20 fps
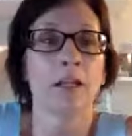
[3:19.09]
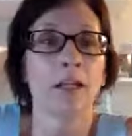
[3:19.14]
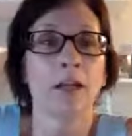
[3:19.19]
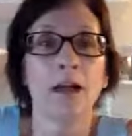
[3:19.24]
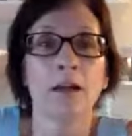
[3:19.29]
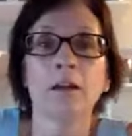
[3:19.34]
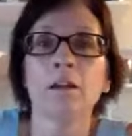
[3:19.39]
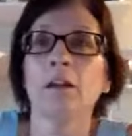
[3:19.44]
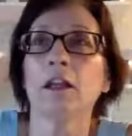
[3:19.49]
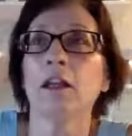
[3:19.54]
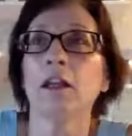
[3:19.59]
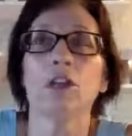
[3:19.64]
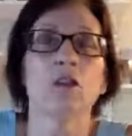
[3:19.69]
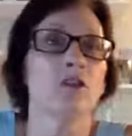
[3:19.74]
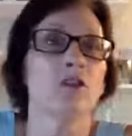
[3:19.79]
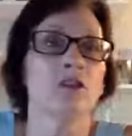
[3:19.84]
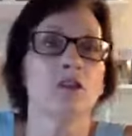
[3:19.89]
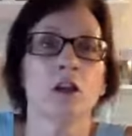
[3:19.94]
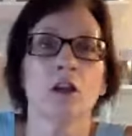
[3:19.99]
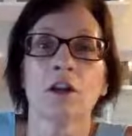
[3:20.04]
kind of like you're
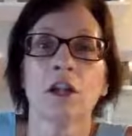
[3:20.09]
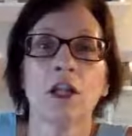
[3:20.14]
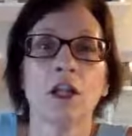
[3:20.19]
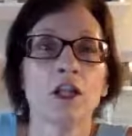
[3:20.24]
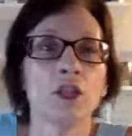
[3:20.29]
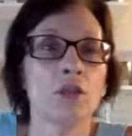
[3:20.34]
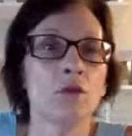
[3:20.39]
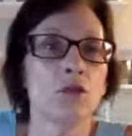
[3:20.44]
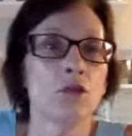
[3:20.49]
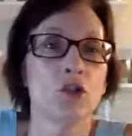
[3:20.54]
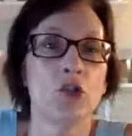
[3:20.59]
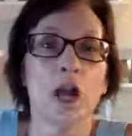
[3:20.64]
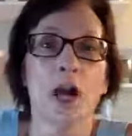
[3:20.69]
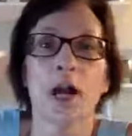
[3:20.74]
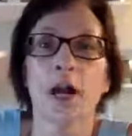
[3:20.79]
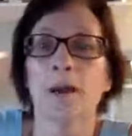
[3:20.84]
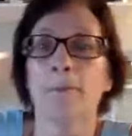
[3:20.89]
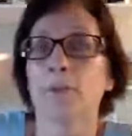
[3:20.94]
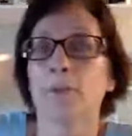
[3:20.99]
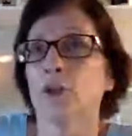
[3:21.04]
starting a new
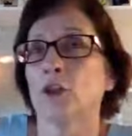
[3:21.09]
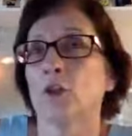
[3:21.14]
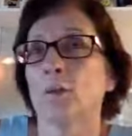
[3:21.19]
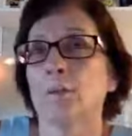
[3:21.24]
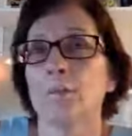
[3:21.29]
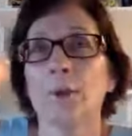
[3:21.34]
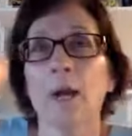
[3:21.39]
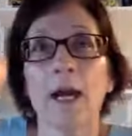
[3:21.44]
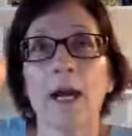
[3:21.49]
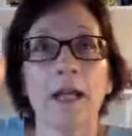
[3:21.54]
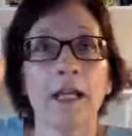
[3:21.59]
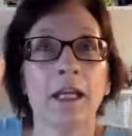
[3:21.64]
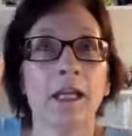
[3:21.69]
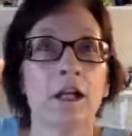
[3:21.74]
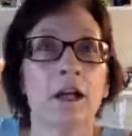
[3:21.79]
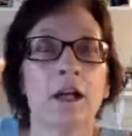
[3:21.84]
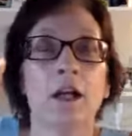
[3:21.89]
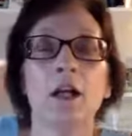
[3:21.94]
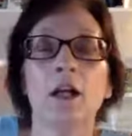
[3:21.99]
job or you're buying